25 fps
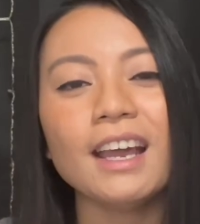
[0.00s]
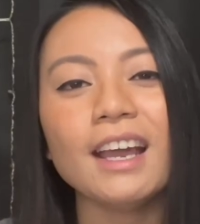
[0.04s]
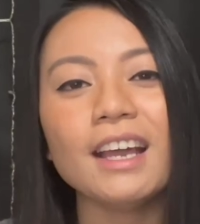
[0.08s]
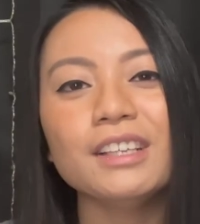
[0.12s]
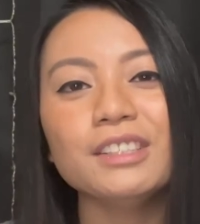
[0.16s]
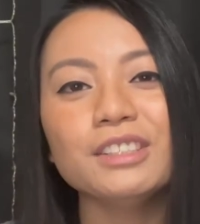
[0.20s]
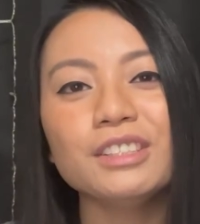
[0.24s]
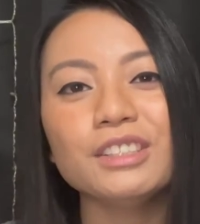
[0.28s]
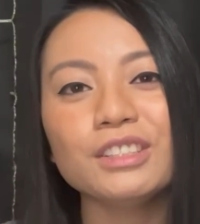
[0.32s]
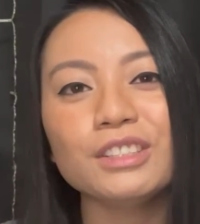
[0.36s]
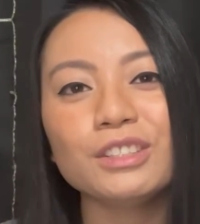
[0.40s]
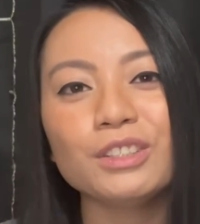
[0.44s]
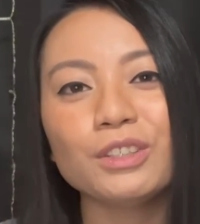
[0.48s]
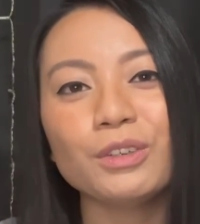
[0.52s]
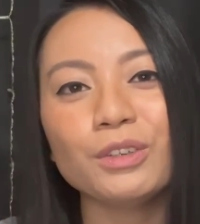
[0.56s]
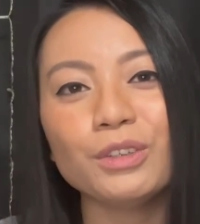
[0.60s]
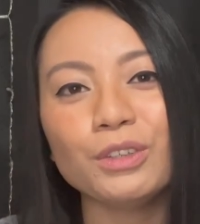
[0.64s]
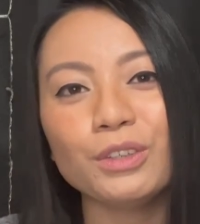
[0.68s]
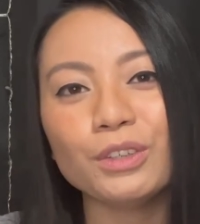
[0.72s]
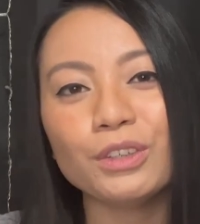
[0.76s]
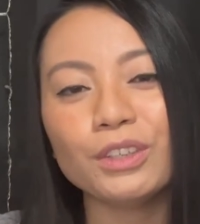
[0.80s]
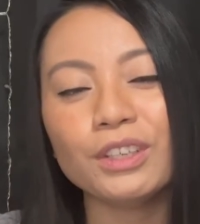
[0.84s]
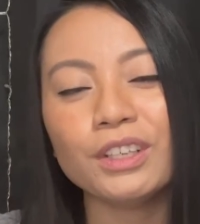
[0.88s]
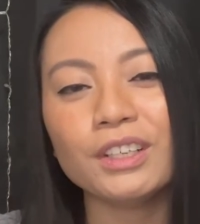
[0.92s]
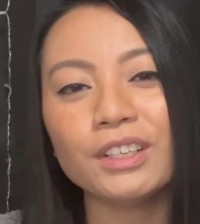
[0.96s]
and just know
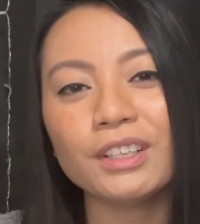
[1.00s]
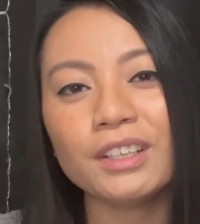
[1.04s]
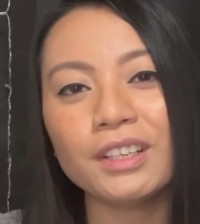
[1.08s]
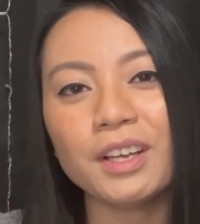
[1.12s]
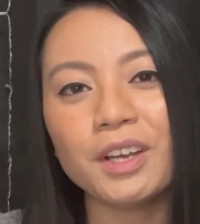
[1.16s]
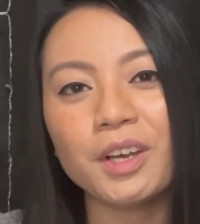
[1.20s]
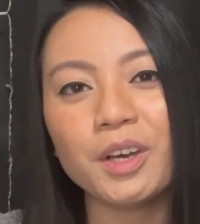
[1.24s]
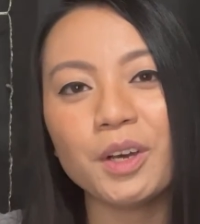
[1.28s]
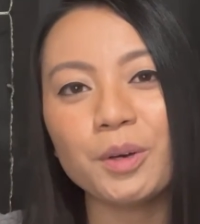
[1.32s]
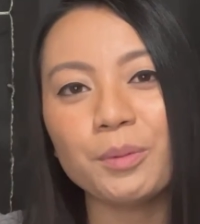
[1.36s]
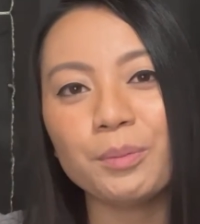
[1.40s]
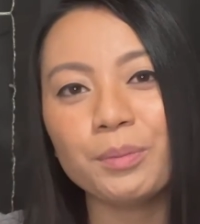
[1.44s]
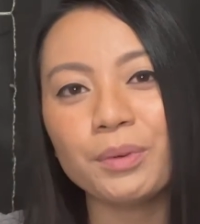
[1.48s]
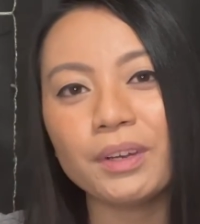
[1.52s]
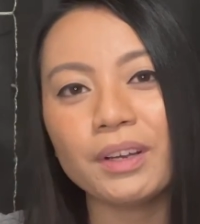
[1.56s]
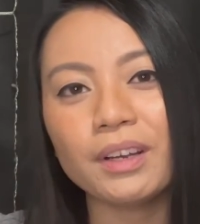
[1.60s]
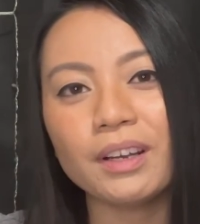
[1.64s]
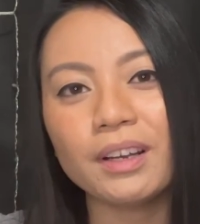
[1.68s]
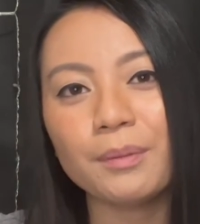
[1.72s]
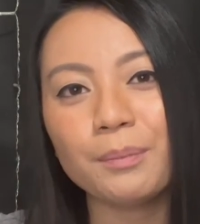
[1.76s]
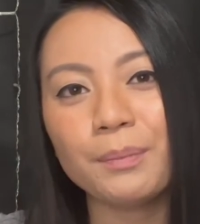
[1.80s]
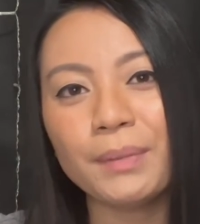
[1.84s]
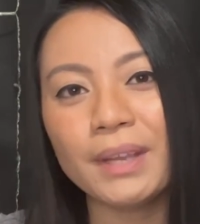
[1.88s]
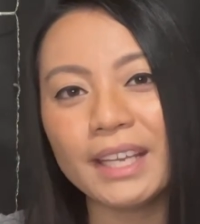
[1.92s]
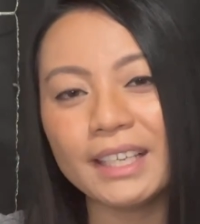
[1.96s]
you're here to help
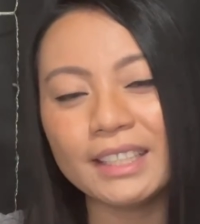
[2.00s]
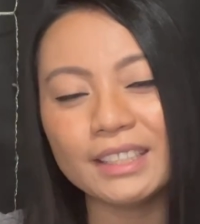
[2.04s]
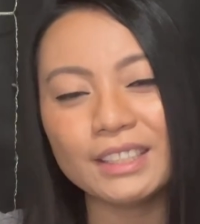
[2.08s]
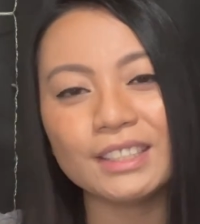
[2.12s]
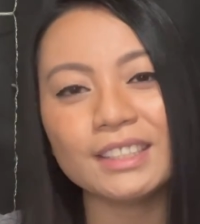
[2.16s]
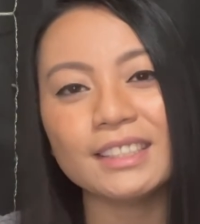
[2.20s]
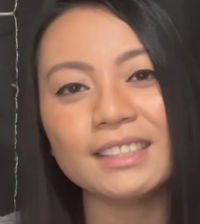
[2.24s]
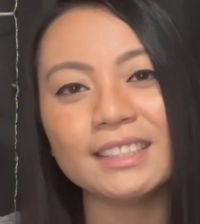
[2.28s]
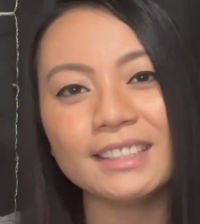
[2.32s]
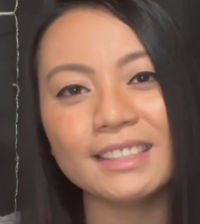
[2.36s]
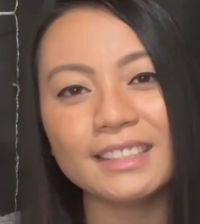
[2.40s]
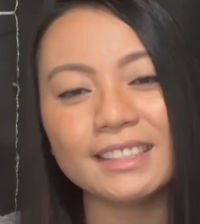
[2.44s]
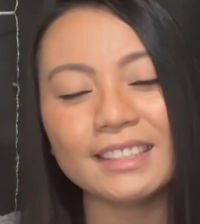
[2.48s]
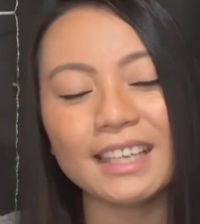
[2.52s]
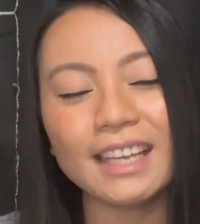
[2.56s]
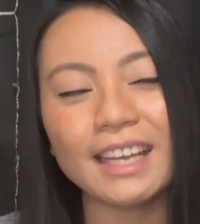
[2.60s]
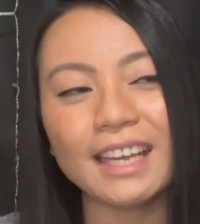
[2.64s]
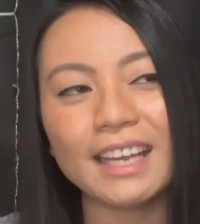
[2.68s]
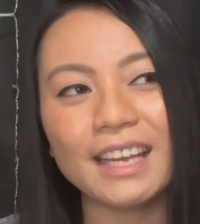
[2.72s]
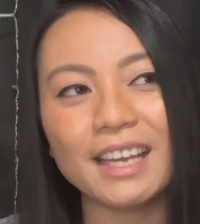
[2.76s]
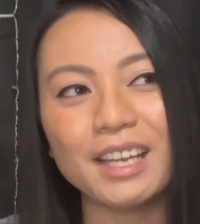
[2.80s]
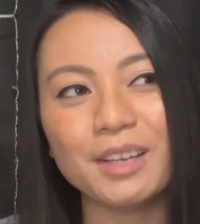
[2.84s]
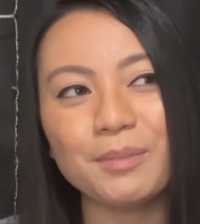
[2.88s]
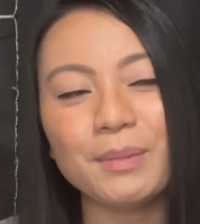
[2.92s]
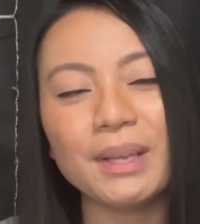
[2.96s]
patients
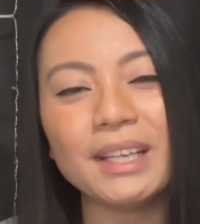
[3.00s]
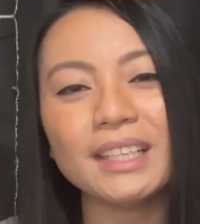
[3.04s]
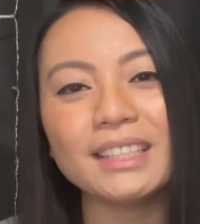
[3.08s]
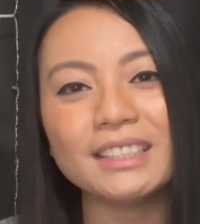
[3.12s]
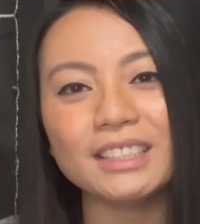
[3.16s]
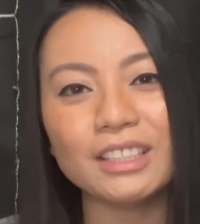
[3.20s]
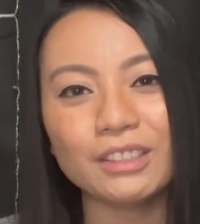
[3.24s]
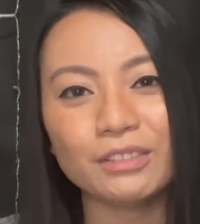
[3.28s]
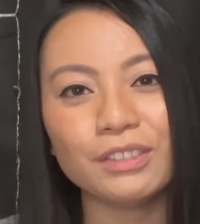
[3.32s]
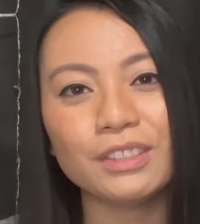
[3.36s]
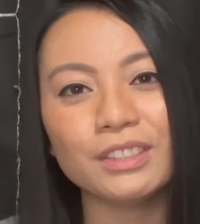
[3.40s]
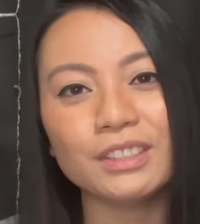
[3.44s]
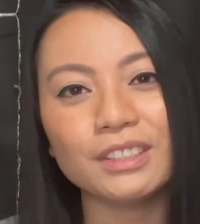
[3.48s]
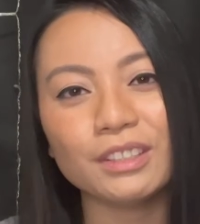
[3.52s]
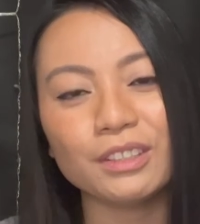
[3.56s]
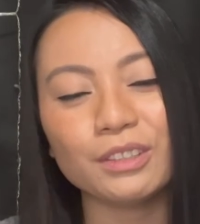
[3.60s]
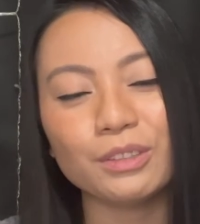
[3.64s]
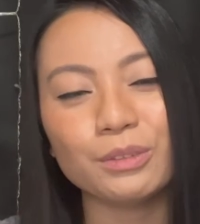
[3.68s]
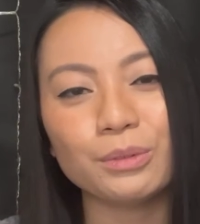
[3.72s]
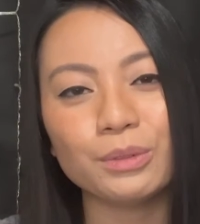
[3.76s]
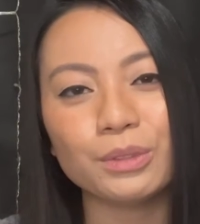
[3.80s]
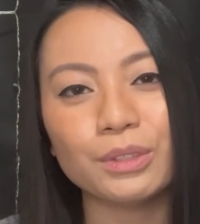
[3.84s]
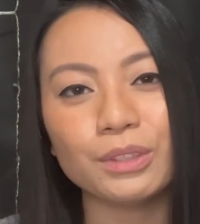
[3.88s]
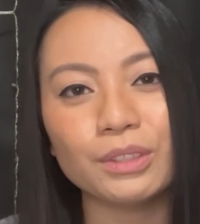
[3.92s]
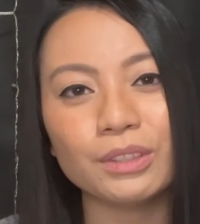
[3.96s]
and make a difference in the
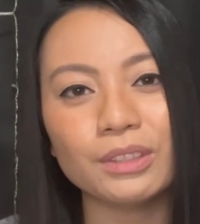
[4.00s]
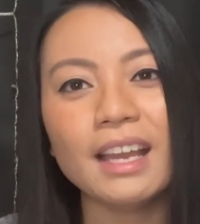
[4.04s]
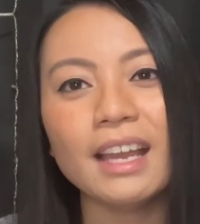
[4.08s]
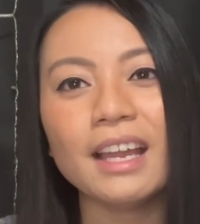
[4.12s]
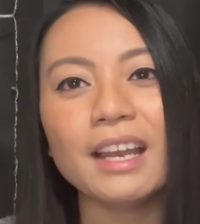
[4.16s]
world.